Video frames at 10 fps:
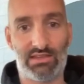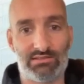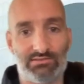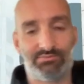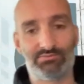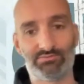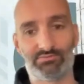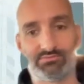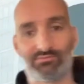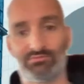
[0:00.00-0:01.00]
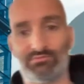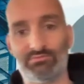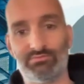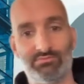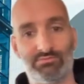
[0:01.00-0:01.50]

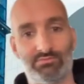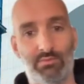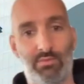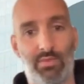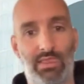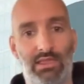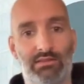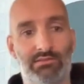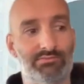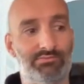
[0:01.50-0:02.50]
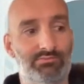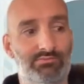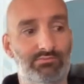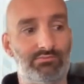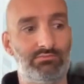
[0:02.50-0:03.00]

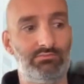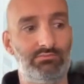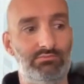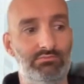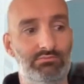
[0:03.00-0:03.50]
(not speaking)